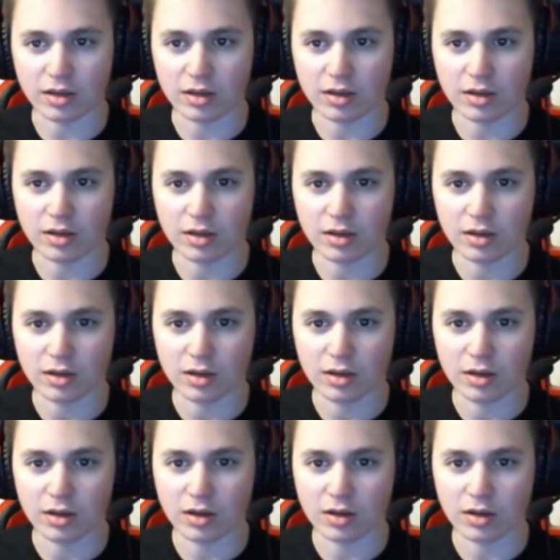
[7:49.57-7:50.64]

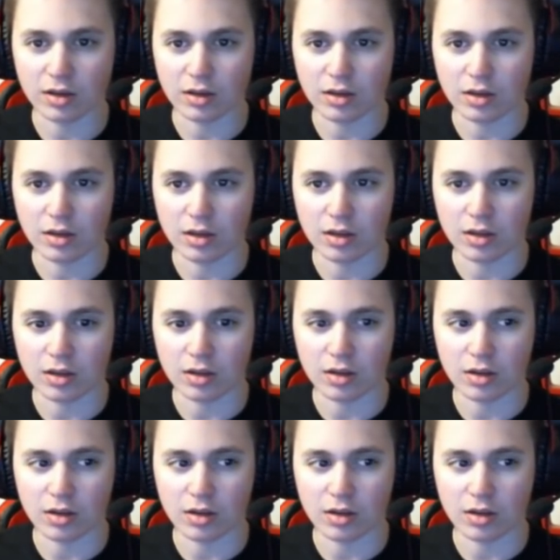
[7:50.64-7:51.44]
Nothing is said.